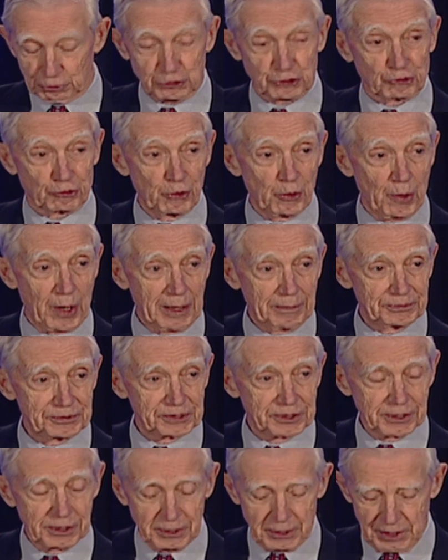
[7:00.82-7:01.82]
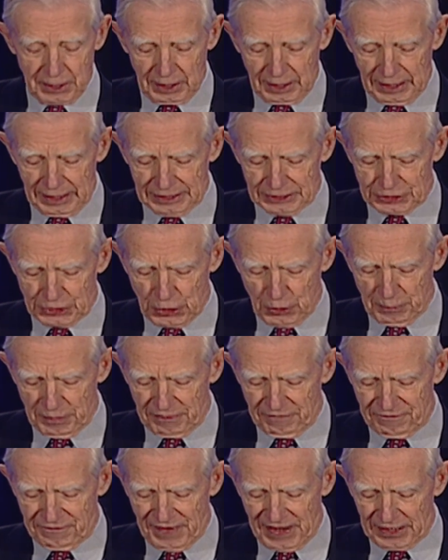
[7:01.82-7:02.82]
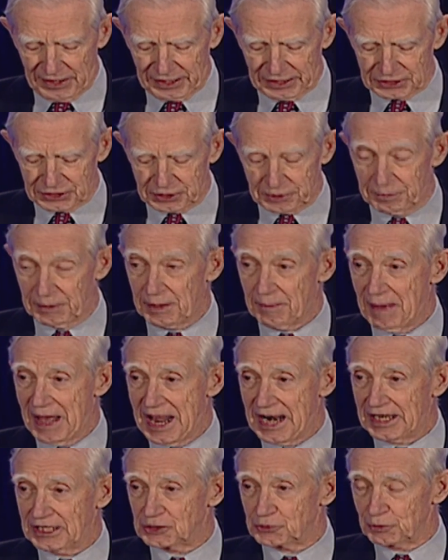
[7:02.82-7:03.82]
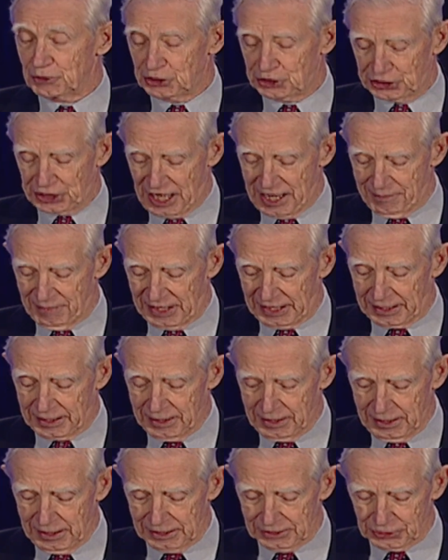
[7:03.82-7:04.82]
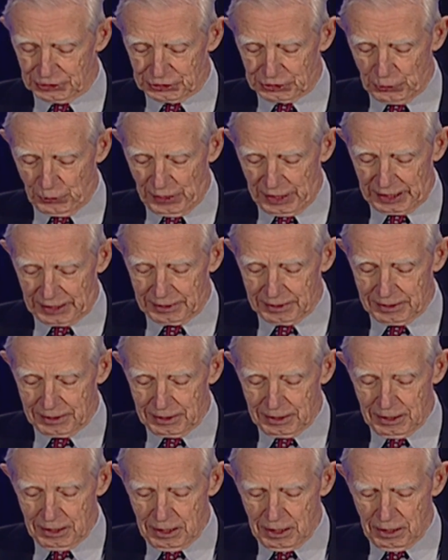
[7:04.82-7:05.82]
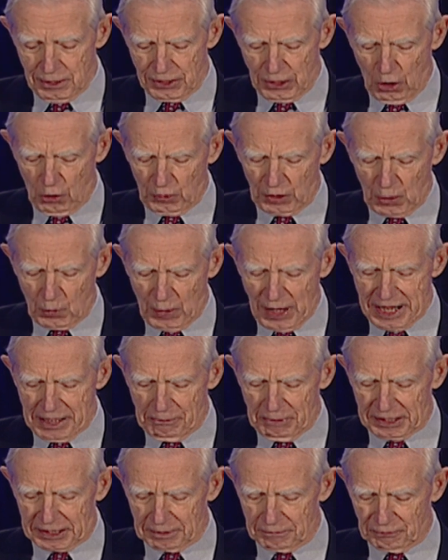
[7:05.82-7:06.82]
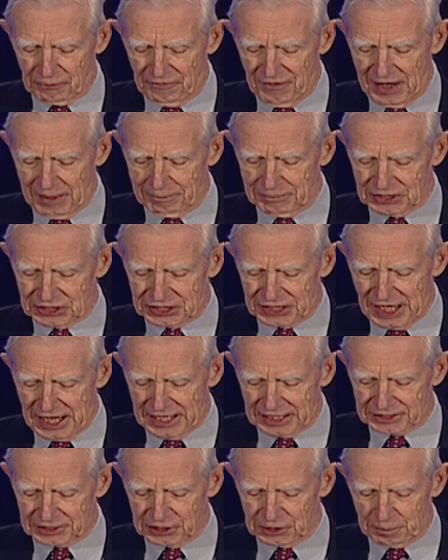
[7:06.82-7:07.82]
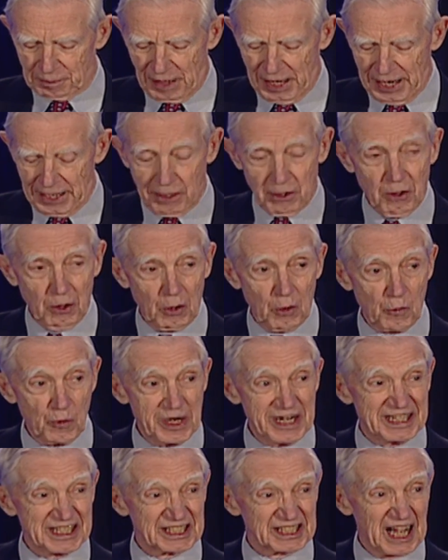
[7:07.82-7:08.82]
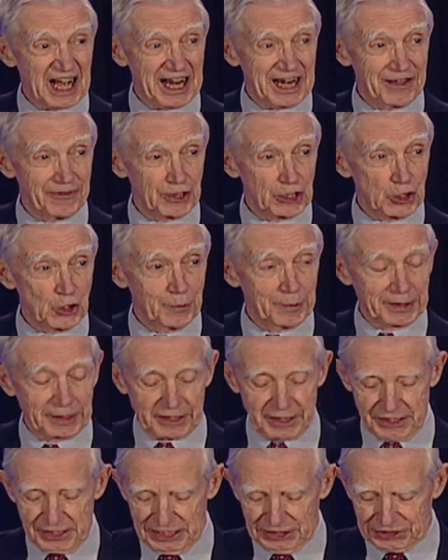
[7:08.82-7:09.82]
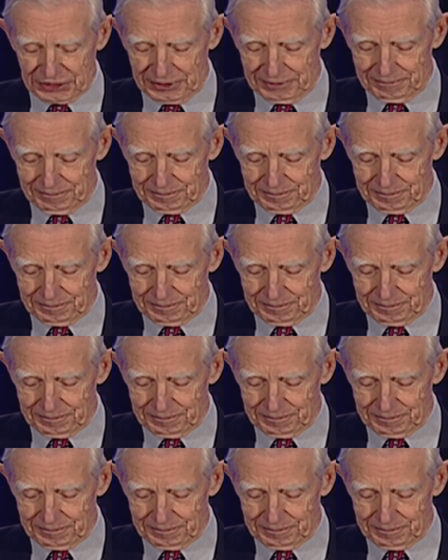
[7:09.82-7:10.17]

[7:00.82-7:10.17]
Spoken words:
screw-ups, as human failings to be managed with shaming and suing, the only way we can prevent mistakes is by redesigning the human condition.